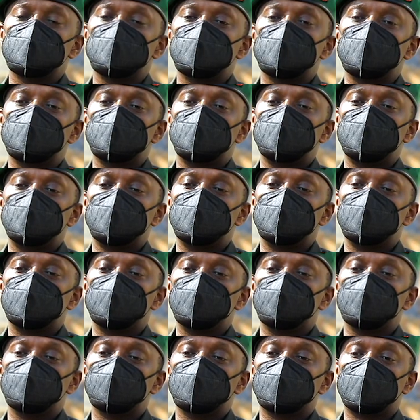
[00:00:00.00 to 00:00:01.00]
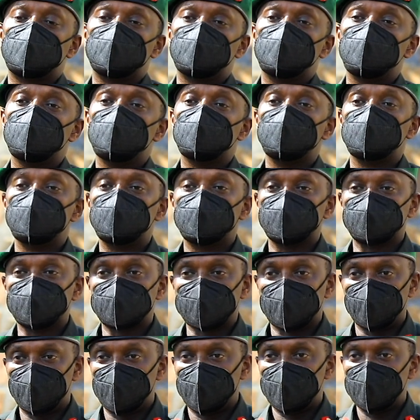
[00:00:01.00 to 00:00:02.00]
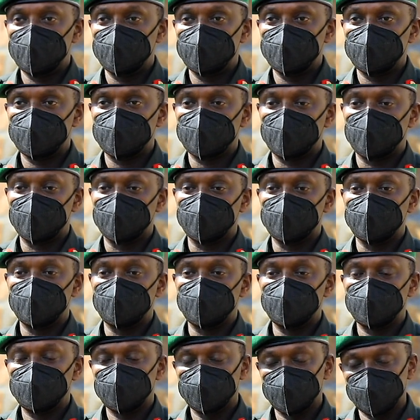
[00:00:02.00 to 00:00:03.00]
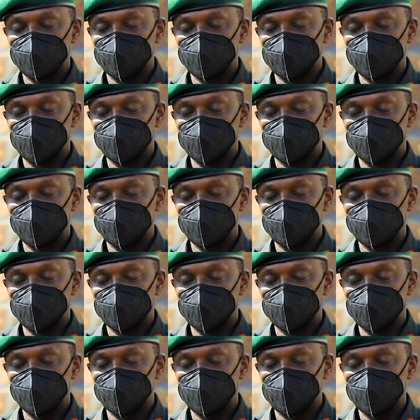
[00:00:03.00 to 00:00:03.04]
and we shall go on to stabilize and then